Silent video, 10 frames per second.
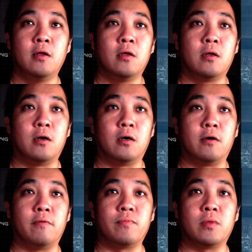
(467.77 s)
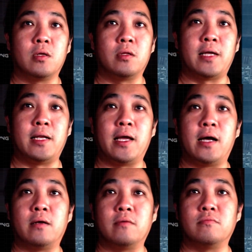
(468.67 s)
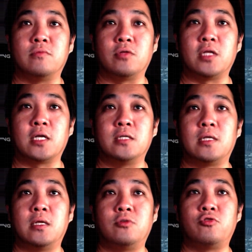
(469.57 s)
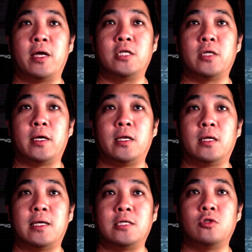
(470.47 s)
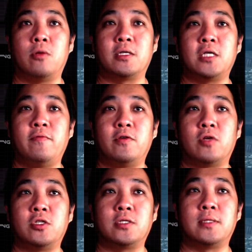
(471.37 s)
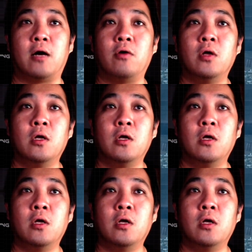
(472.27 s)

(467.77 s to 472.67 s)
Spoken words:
That they are taken certain trench, and there is not much heavy trenches now.